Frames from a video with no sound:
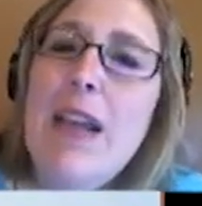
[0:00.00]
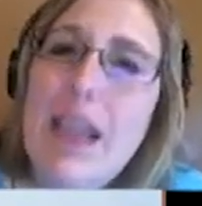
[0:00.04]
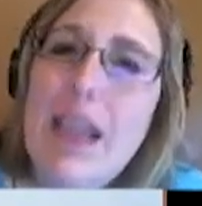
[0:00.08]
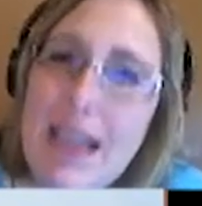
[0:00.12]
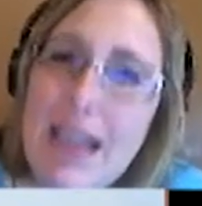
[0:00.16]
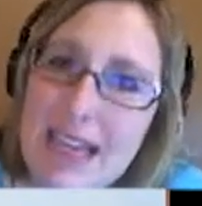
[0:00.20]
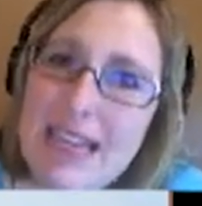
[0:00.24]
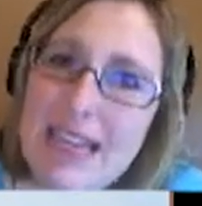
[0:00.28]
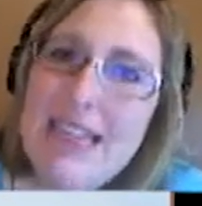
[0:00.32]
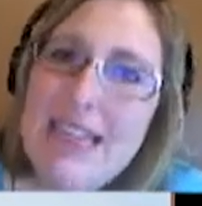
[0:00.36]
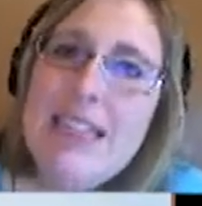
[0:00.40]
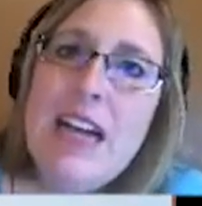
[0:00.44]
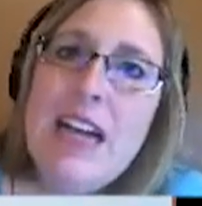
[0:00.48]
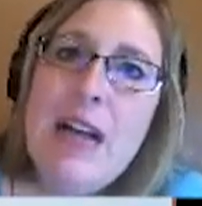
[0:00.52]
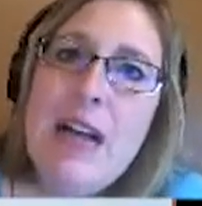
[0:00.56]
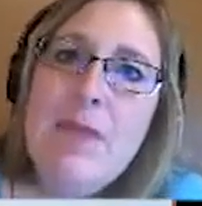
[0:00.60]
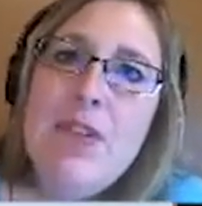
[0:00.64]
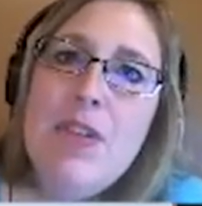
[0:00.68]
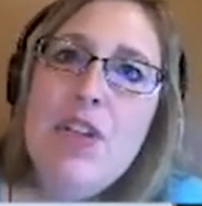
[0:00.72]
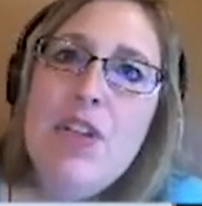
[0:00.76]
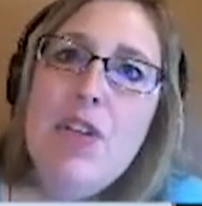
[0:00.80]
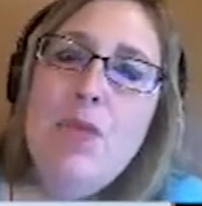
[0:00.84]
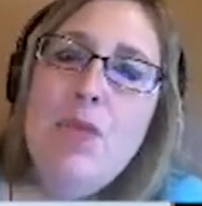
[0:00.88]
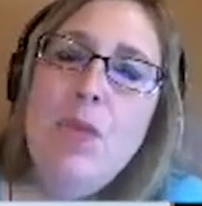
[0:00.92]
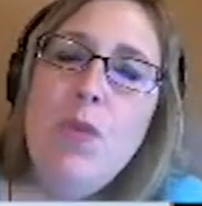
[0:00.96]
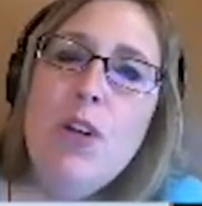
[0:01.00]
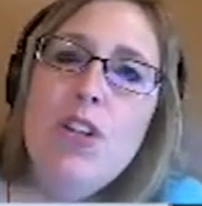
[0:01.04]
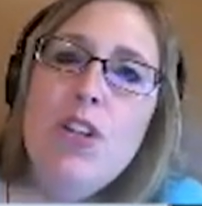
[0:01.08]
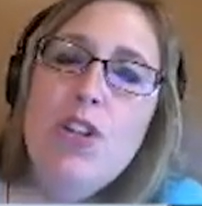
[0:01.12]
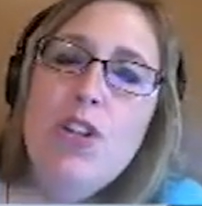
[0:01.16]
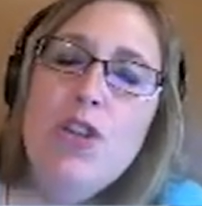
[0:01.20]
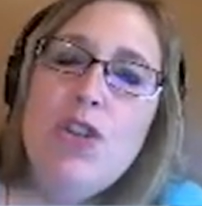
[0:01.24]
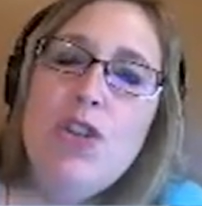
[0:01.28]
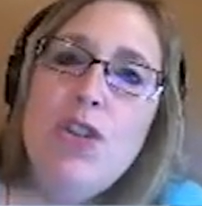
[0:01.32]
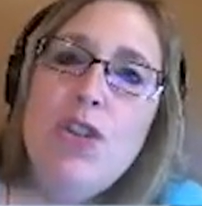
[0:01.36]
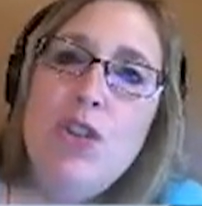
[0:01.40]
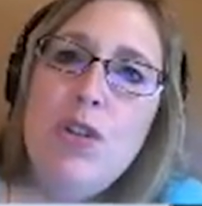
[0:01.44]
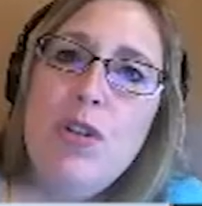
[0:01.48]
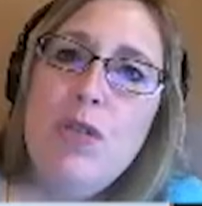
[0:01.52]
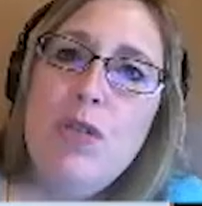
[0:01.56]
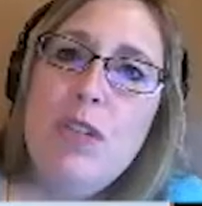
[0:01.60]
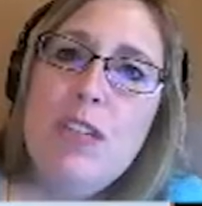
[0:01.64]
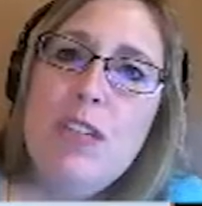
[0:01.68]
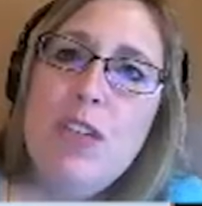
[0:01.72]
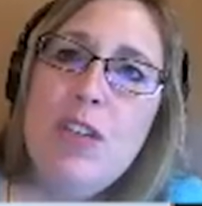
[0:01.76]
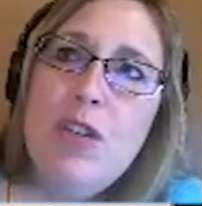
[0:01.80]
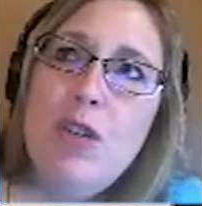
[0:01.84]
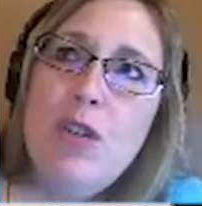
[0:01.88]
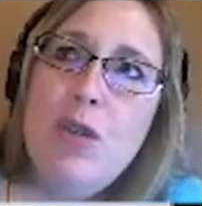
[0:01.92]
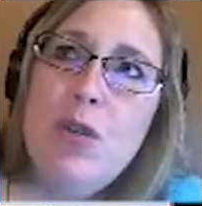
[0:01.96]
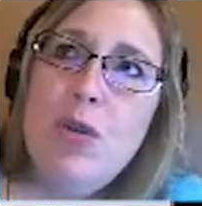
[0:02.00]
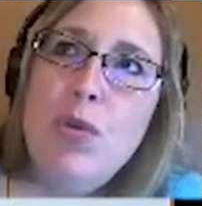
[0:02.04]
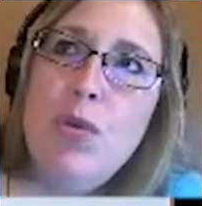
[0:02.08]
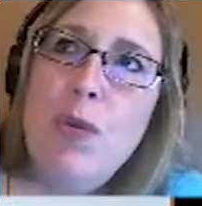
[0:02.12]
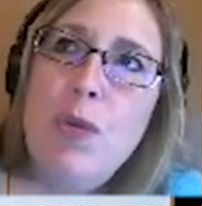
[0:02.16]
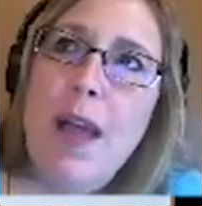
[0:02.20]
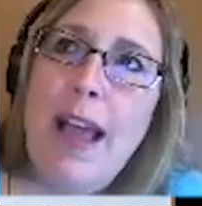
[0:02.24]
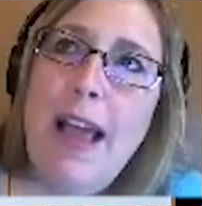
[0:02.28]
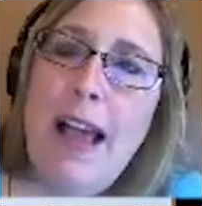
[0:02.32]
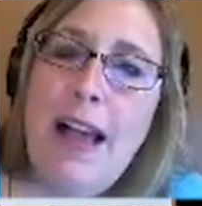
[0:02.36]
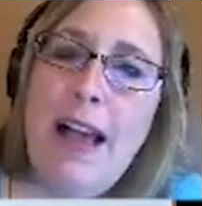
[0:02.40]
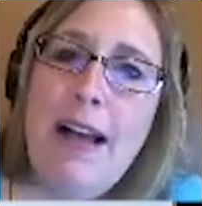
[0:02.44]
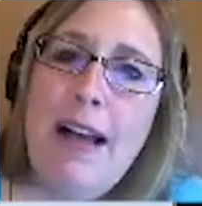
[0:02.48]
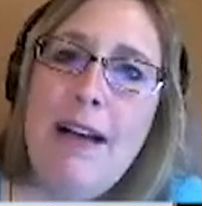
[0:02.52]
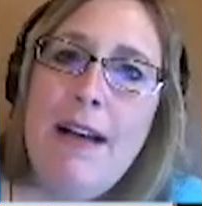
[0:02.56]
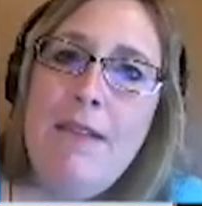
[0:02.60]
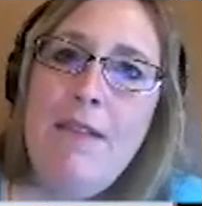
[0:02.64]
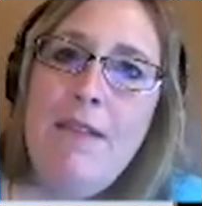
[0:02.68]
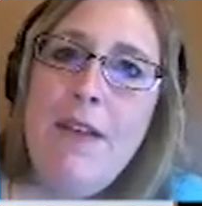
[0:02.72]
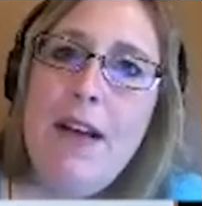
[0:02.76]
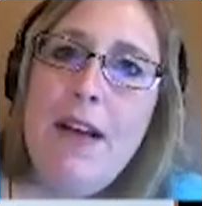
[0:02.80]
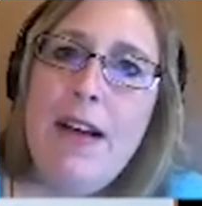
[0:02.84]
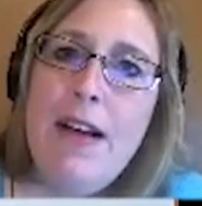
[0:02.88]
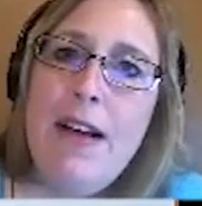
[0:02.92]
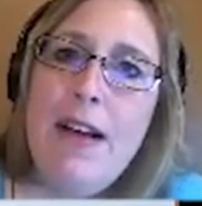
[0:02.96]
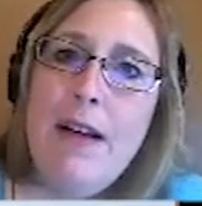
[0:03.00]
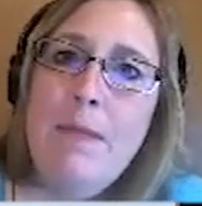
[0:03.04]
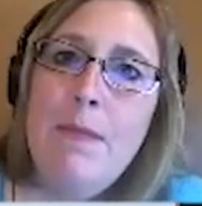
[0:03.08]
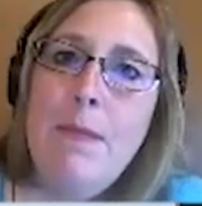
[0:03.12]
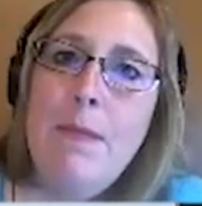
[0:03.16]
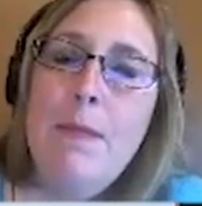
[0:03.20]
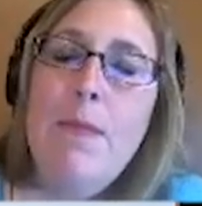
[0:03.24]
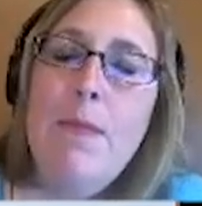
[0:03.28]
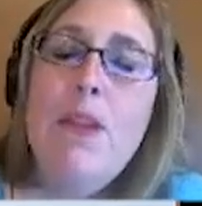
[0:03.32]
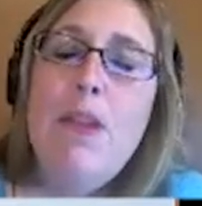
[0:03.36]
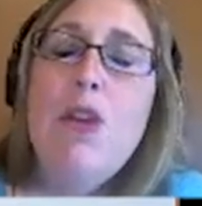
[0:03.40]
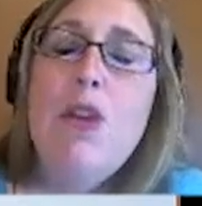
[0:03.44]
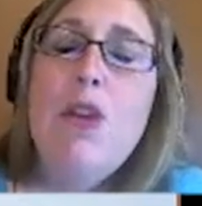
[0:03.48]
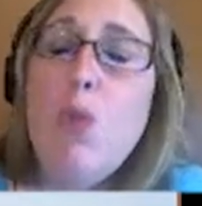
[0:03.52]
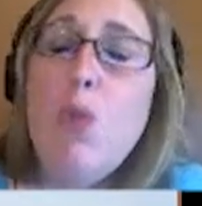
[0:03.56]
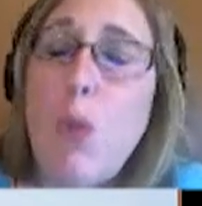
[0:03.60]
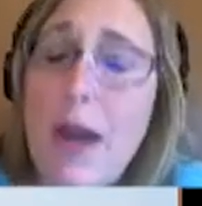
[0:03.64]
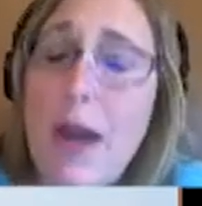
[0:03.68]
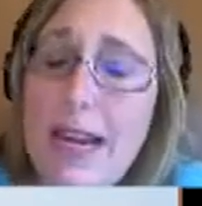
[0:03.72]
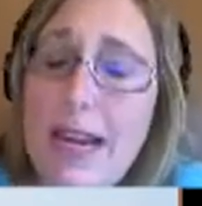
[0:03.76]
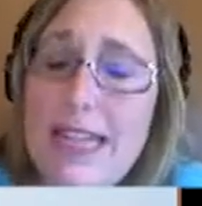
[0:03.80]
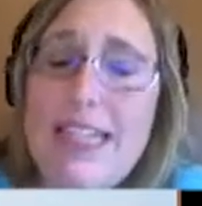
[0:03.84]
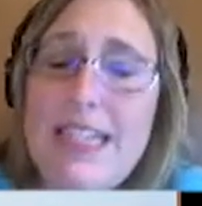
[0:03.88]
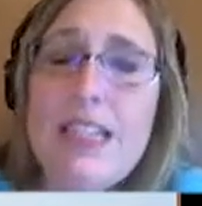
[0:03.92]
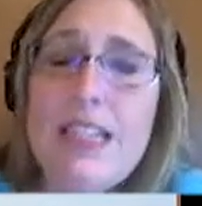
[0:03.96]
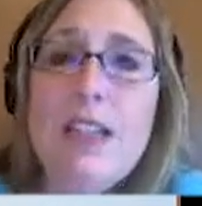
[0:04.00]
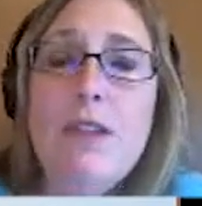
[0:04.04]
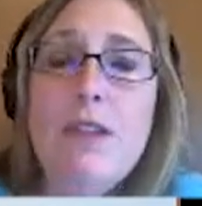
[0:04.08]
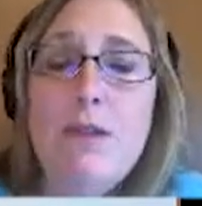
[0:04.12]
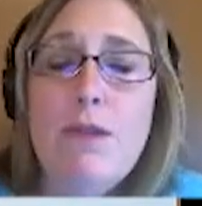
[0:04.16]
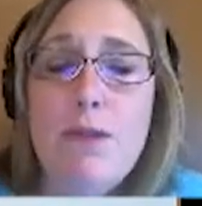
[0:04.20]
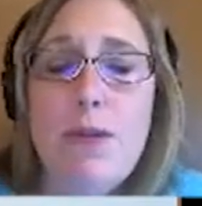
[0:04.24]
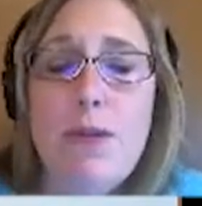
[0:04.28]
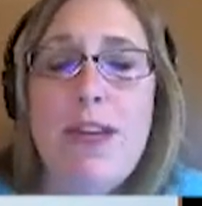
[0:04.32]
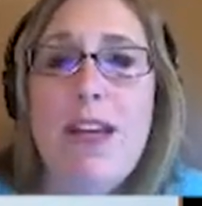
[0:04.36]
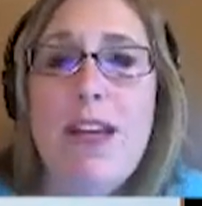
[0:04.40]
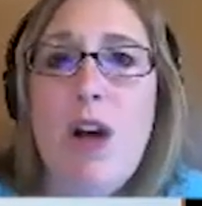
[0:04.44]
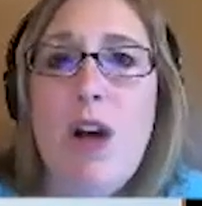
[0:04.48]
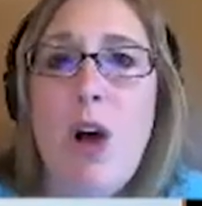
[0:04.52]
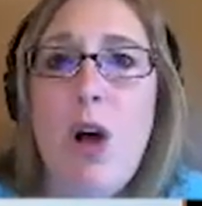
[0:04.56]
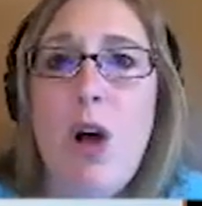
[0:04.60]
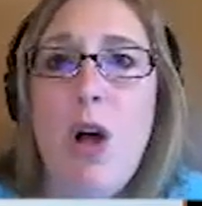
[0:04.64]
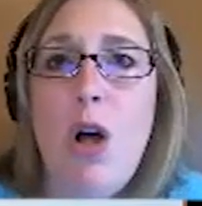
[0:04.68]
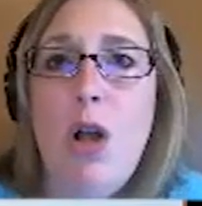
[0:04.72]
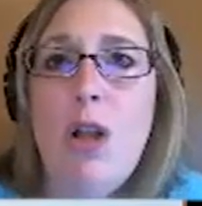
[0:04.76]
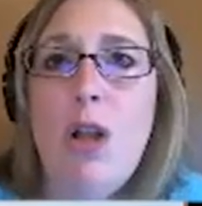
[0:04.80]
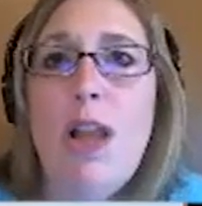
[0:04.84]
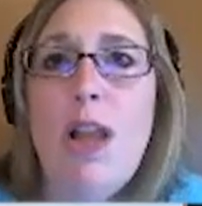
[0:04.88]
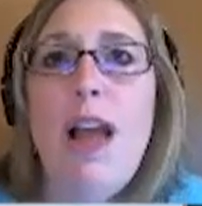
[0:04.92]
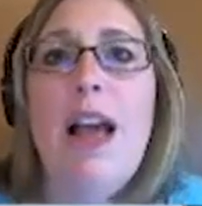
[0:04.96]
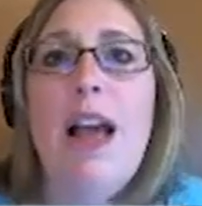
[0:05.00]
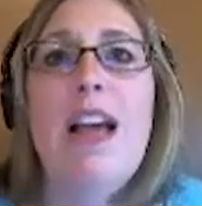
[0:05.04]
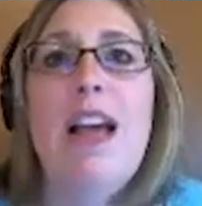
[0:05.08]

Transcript: anytime that you want your student to have a great deal of recall,